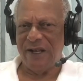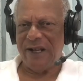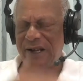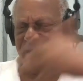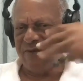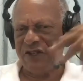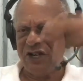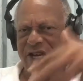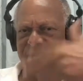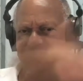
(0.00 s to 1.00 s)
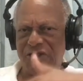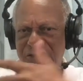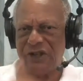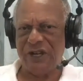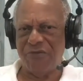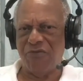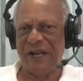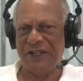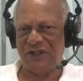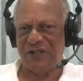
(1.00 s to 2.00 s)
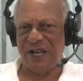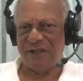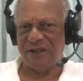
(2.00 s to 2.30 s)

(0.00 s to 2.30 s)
and have a change in mindset.